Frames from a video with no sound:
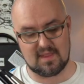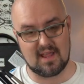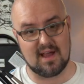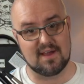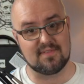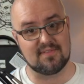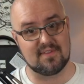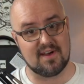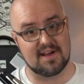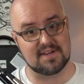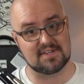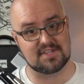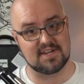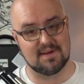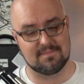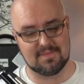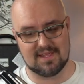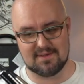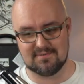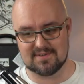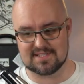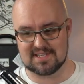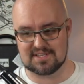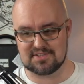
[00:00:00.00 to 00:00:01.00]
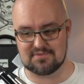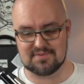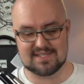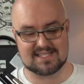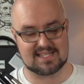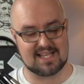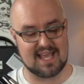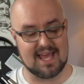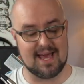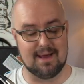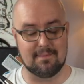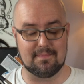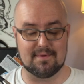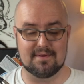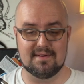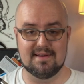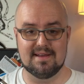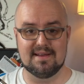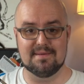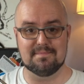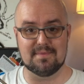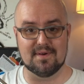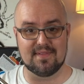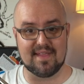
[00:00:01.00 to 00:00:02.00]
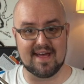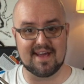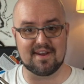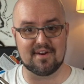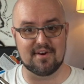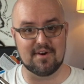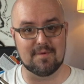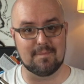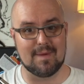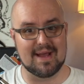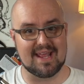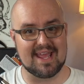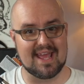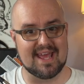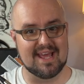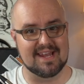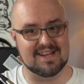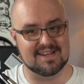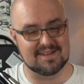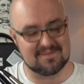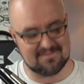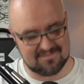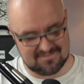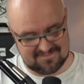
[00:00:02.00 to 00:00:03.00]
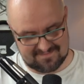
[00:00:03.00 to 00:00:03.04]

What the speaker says: I thought Chumlee was a twist cap, but that hurt my hand.